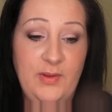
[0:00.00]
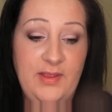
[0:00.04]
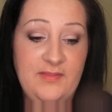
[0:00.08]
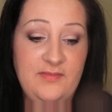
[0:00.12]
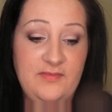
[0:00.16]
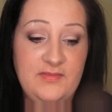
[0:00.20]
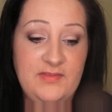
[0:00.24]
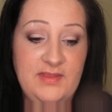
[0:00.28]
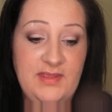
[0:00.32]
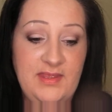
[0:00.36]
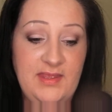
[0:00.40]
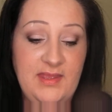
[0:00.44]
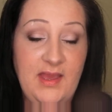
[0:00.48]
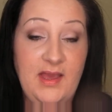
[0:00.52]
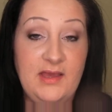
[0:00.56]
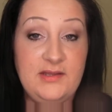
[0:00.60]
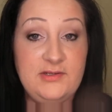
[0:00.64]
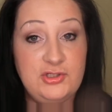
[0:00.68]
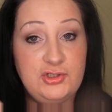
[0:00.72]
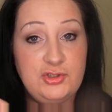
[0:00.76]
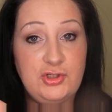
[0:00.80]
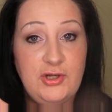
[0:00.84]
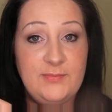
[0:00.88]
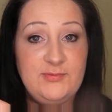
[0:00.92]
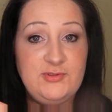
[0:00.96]
in the
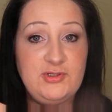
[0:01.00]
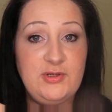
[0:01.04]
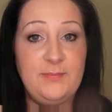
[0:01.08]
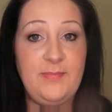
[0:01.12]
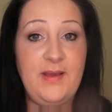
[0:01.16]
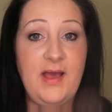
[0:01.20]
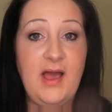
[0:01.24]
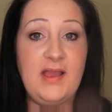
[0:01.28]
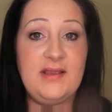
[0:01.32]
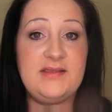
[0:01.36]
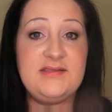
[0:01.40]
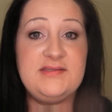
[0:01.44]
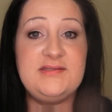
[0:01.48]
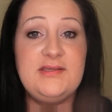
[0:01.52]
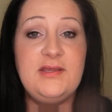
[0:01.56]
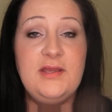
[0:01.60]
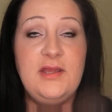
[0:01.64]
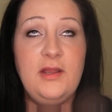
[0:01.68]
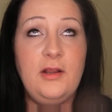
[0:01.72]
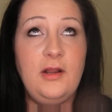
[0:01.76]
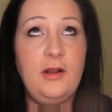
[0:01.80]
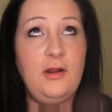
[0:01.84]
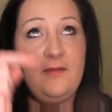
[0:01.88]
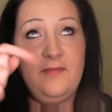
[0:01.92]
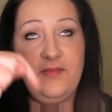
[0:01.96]
description box
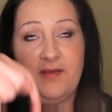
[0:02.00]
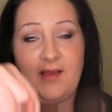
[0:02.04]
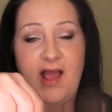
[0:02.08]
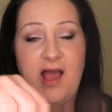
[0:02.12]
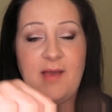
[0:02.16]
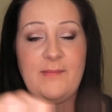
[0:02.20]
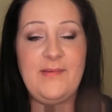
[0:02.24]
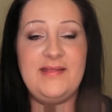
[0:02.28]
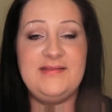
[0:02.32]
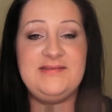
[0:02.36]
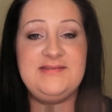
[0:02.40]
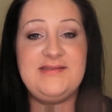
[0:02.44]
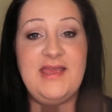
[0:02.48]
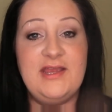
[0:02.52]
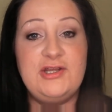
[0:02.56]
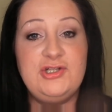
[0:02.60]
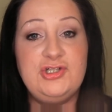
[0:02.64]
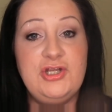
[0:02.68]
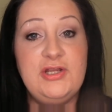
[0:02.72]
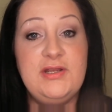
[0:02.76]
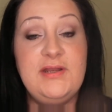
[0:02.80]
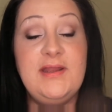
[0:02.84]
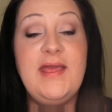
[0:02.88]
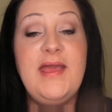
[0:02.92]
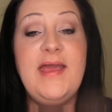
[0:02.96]
or in the comment
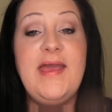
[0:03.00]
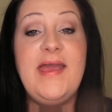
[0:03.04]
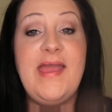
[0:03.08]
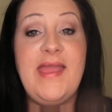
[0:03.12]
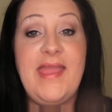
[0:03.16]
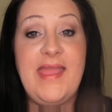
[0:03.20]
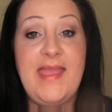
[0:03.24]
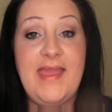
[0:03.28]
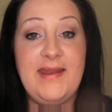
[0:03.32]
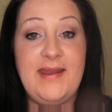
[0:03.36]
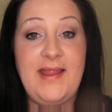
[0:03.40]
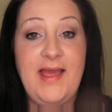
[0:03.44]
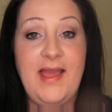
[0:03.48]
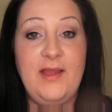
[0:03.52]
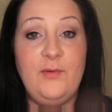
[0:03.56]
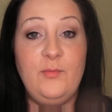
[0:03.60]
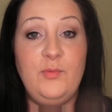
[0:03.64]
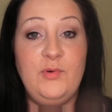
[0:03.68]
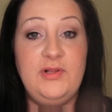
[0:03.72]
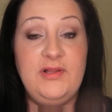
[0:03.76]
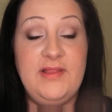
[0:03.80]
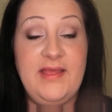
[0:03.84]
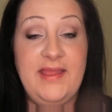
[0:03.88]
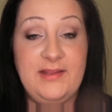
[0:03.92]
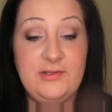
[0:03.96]
section, and I
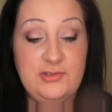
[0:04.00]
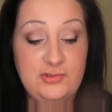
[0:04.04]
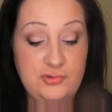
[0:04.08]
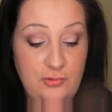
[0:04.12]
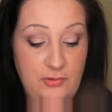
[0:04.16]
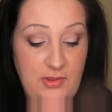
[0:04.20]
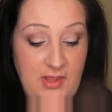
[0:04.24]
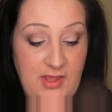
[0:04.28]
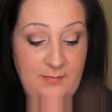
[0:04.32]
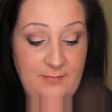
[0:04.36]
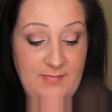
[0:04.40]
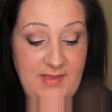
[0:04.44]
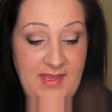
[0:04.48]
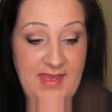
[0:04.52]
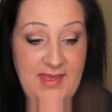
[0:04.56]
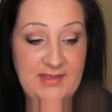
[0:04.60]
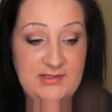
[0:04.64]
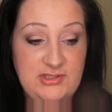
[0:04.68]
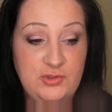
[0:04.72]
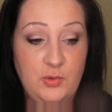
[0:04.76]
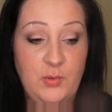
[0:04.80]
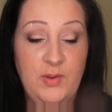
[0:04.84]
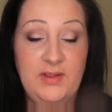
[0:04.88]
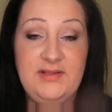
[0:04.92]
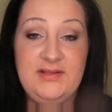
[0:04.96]
will answer them
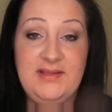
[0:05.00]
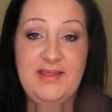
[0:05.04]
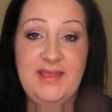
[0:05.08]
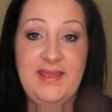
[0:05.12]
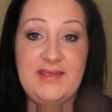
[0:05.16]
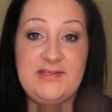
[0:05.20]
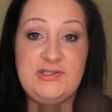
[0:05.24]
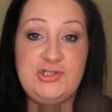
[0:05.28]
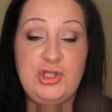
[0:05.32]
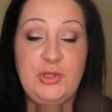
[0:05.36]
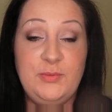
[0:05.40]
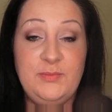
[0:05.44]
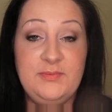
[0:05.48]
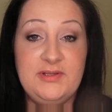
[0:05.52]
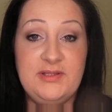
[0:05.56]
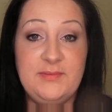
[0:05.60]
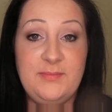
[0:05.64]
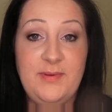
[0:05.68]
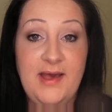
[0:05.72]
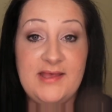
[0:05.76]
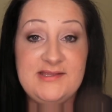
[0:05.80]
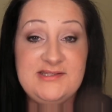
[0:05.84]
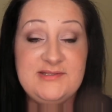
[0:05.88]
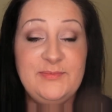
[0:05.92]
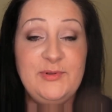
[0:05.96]
as quickly as humanly
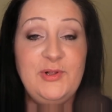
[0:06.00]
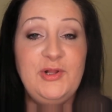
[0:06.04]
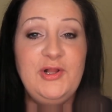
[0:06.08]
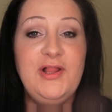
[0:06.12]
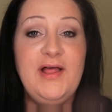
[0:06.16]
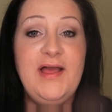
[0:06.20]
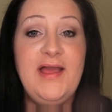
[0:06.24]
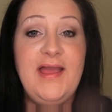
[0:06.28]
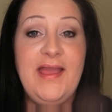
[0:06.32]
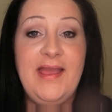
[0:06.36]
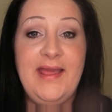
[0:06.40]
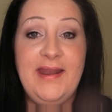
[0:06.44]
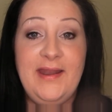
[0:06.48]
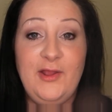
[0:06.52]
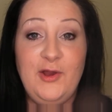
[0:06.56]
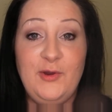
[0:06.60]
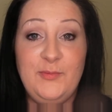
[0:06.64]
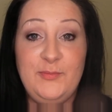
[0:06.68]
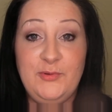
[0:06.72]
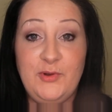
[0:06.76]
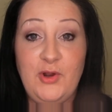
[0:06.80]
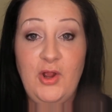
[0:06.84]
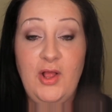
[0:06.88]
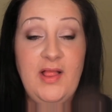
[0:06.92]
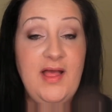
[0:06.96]
possible. And I
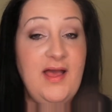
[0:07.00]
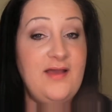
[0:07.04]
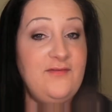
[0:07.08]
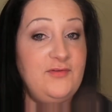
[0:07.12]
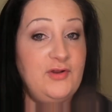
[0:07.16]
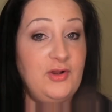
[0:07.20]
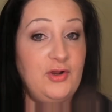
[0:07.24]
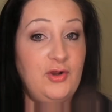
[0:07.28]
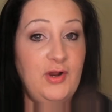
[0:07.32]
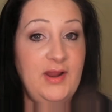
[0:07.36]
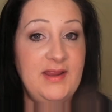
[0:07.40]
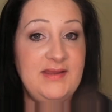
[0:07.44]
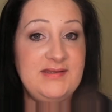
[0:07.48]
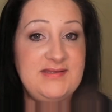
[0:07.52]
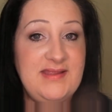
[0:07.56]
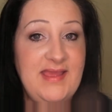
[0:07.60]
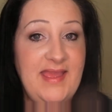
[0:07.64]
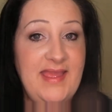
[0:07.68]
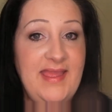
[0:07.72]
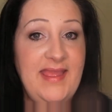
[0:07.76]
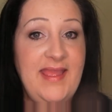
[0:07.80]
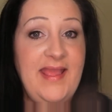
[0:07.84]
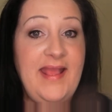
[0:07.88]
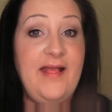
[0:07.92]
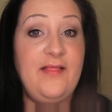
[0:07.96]
hope you're all having a great
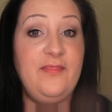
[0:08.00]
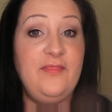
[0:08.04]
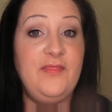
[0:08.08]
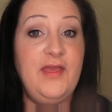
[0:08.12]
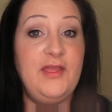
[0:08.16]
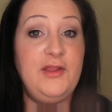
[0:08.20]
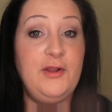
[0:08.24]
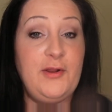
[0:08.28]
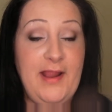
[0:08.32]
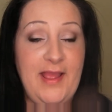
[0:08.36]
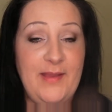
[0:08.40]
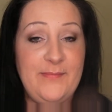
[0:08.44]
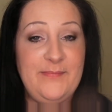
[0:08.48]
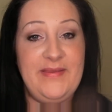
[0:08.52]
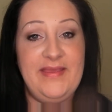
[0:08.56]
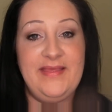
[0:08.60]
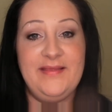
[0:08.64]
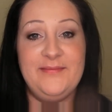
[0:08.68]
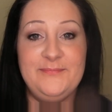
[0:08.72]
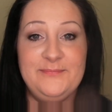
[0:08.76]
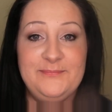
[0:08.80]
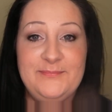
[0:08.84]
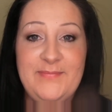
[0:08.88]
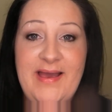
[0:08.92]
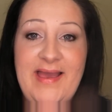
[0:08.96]
day and that you're happy.
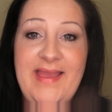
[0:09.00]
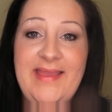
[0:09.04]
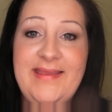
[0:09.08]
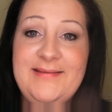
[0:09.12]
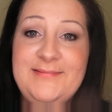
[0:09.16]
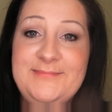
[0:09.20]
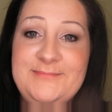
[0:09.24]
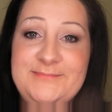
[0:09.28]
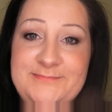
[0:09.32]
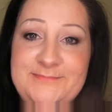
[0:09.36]
Bye!